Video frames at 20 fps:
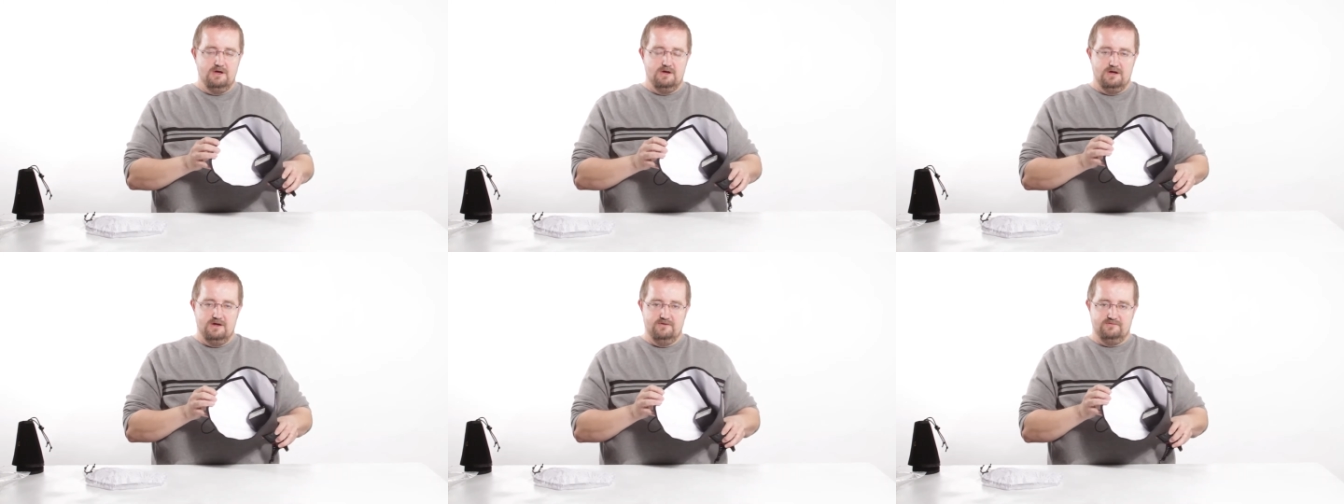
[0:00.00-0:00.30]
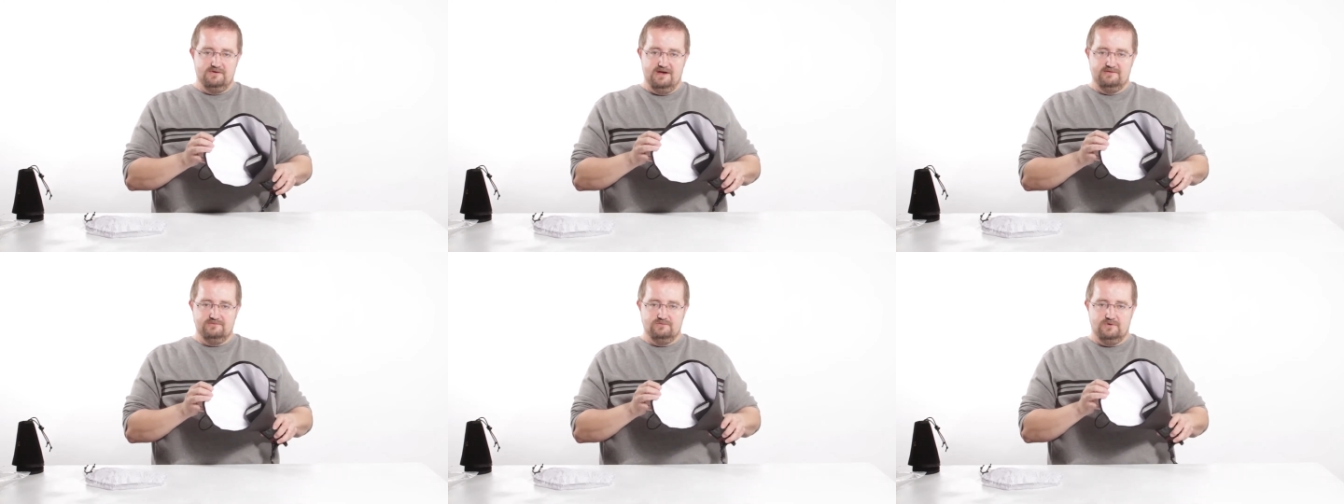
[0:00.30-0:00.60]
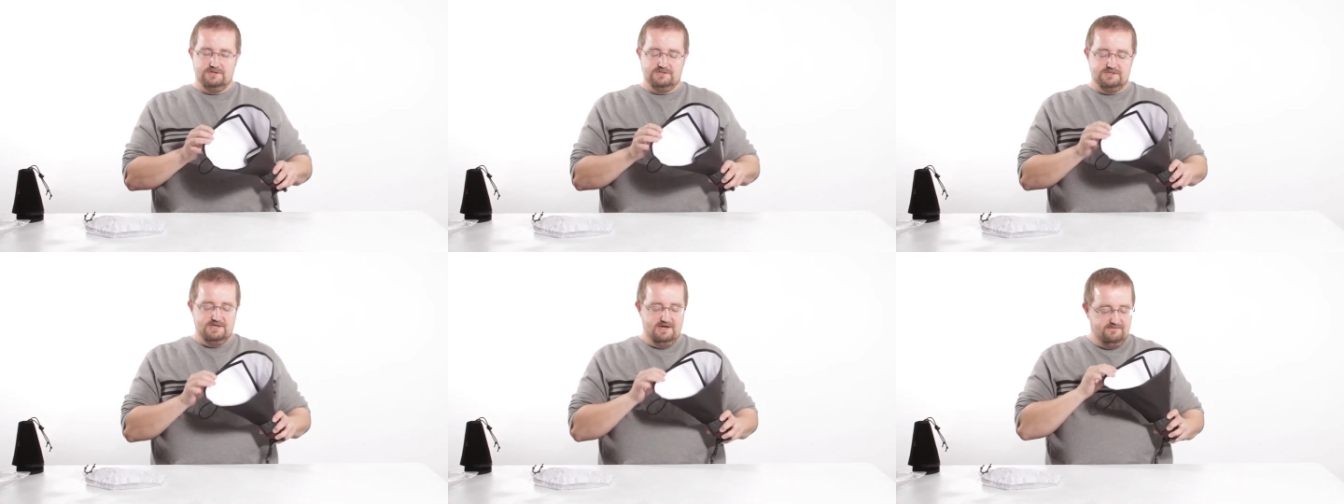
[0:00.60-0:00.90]
If you haven't
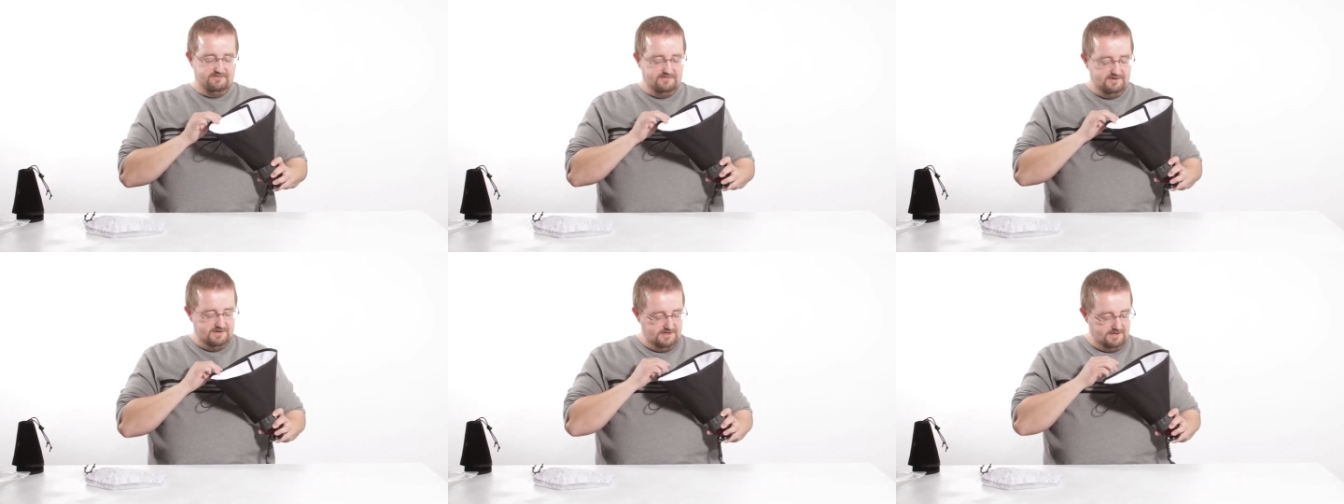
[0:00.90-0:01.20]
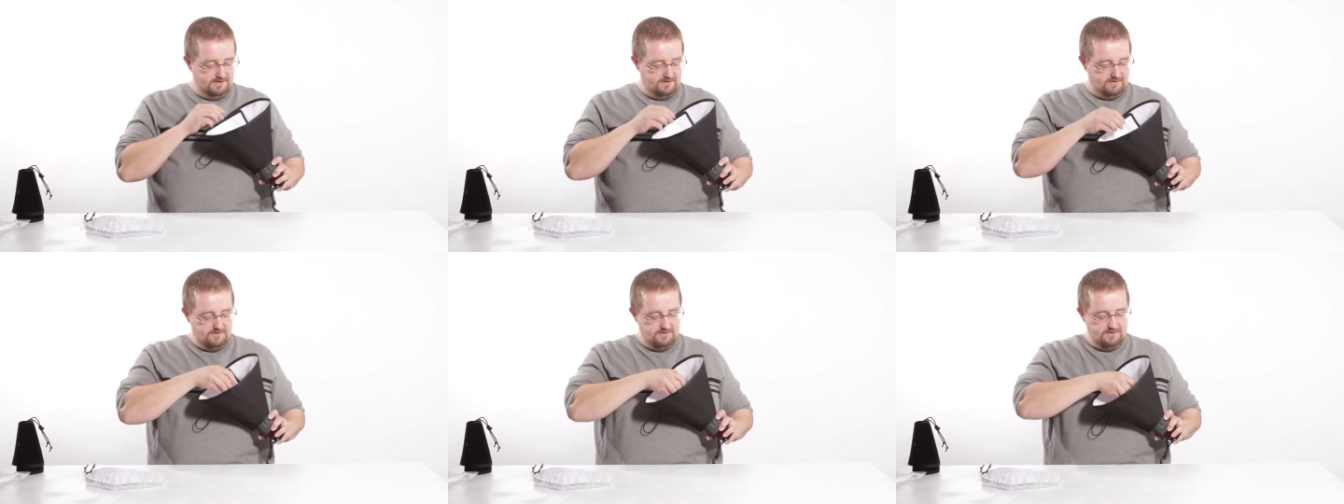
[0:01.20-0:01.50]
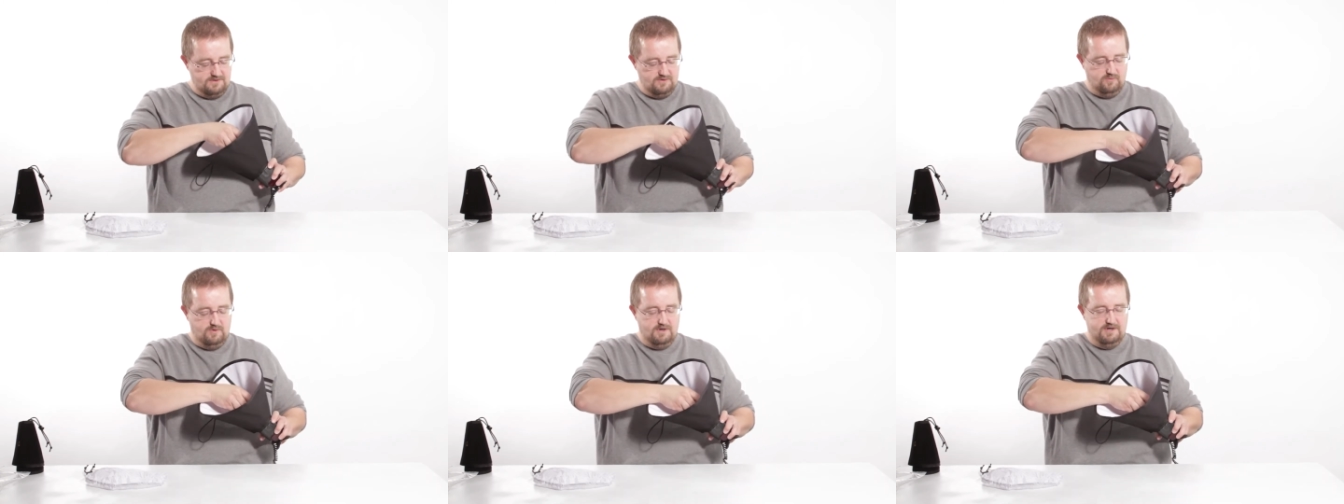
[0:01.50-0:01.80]
watched that video,
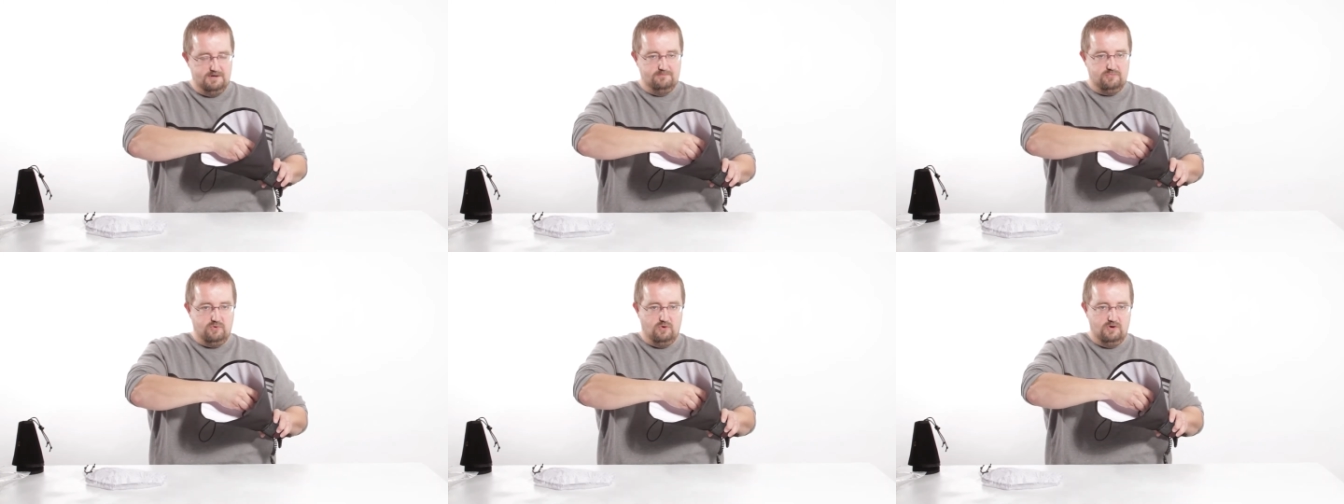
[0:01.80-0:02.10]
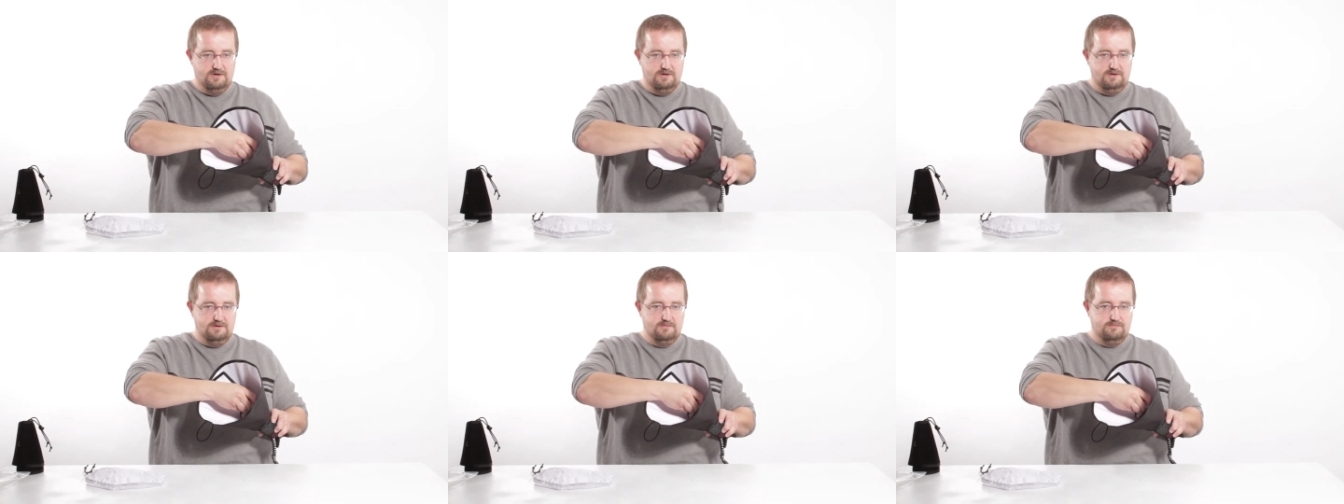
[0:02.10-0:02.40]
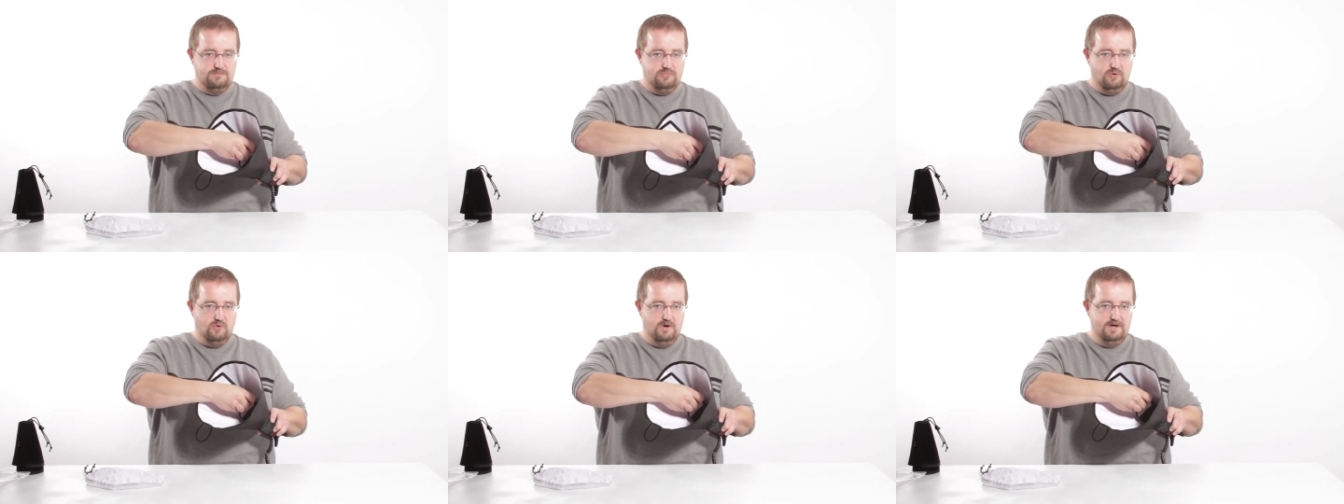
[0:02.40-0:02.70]
the one important
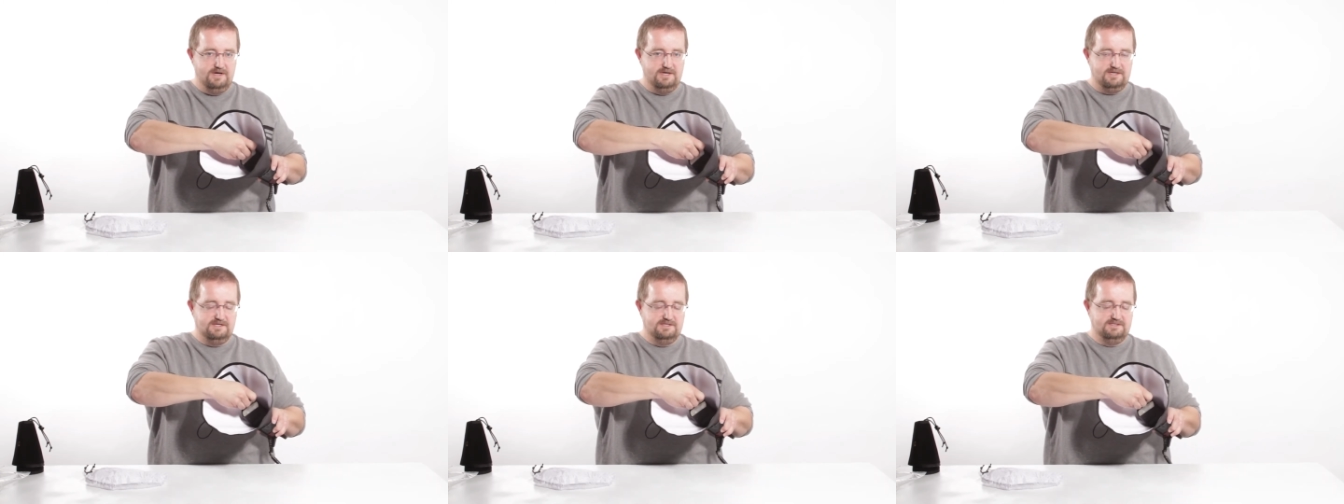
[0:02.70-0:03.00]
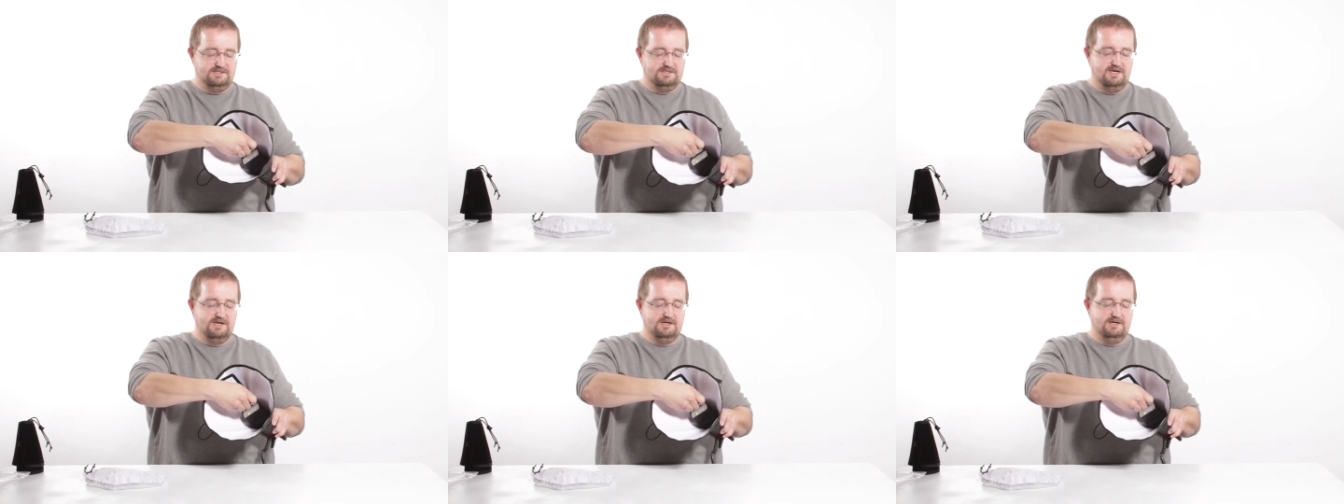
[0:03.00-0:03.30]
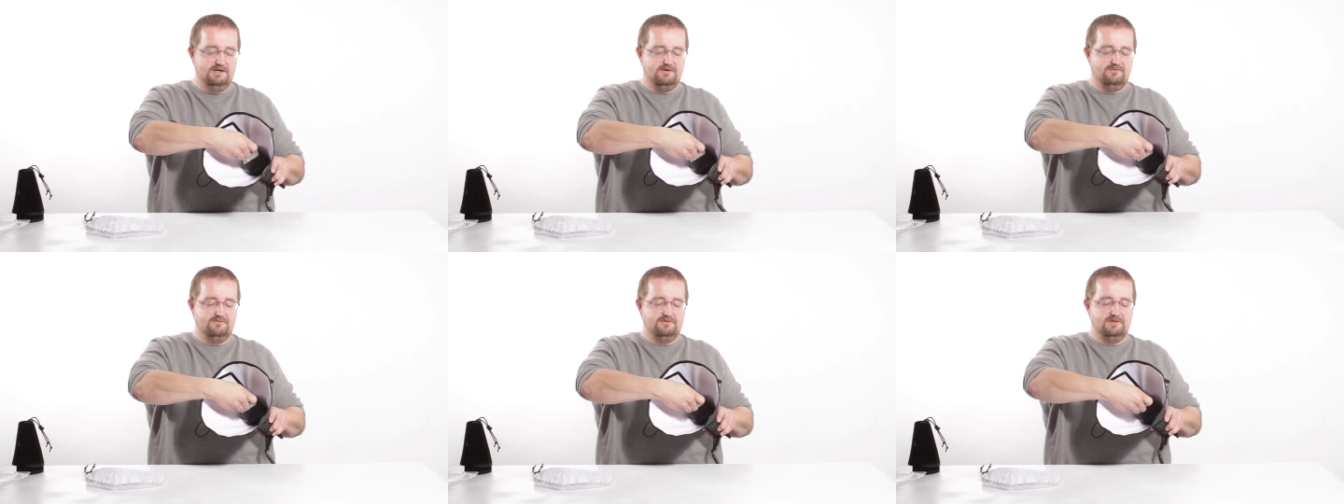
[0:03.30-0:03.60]
point is that
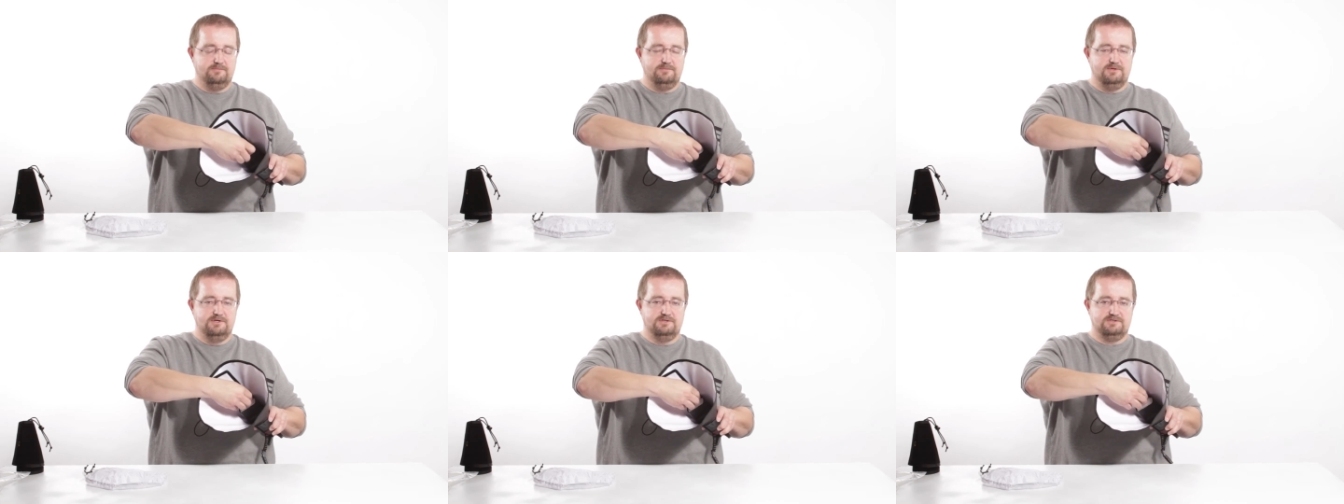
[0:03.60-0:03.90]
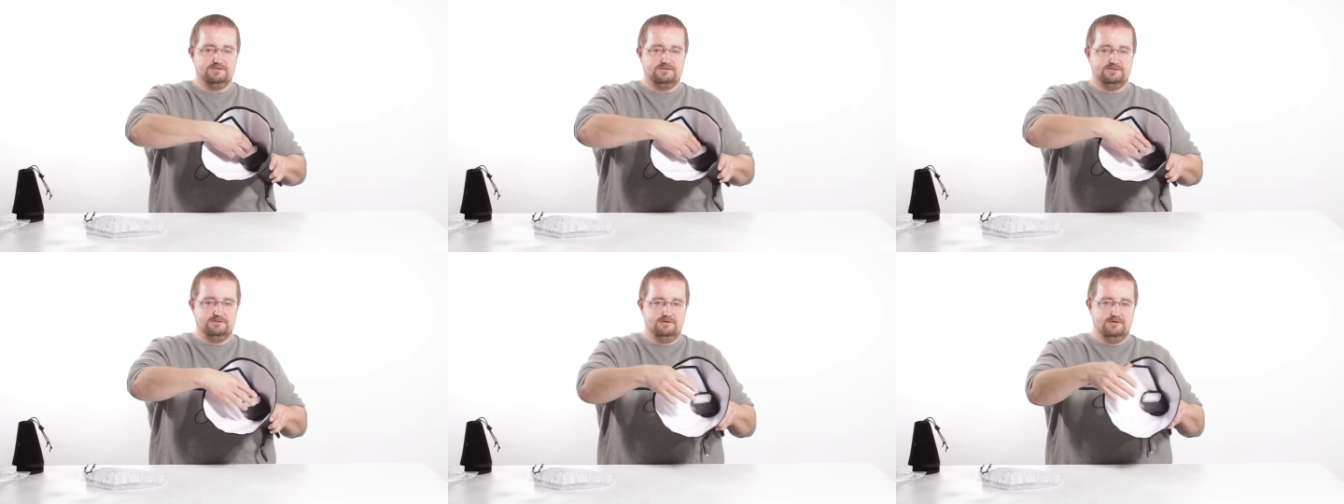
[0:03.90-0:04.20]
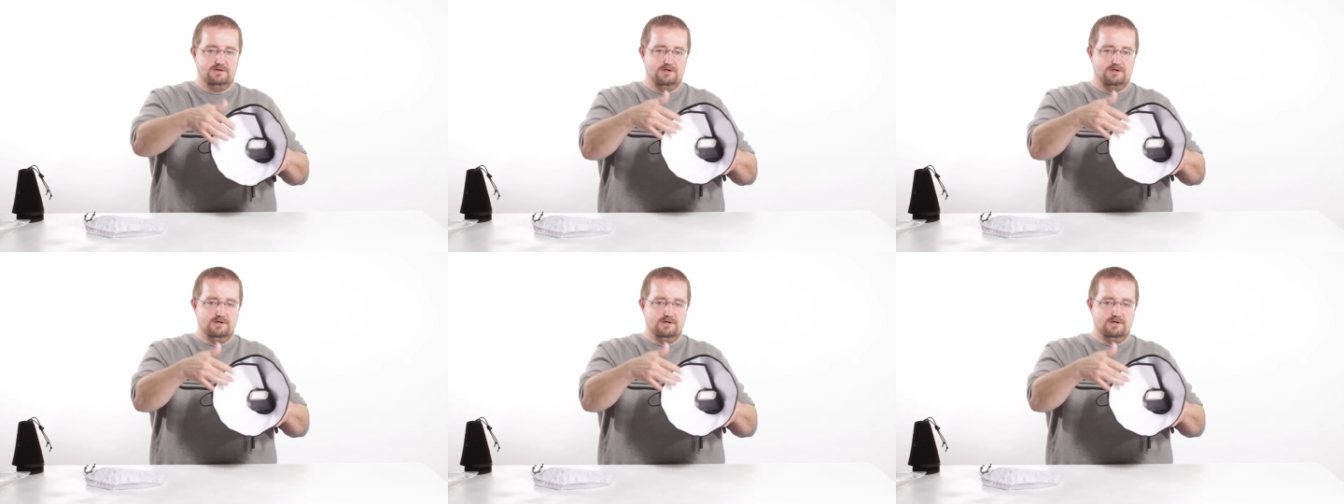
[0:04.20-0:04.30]
you can flip this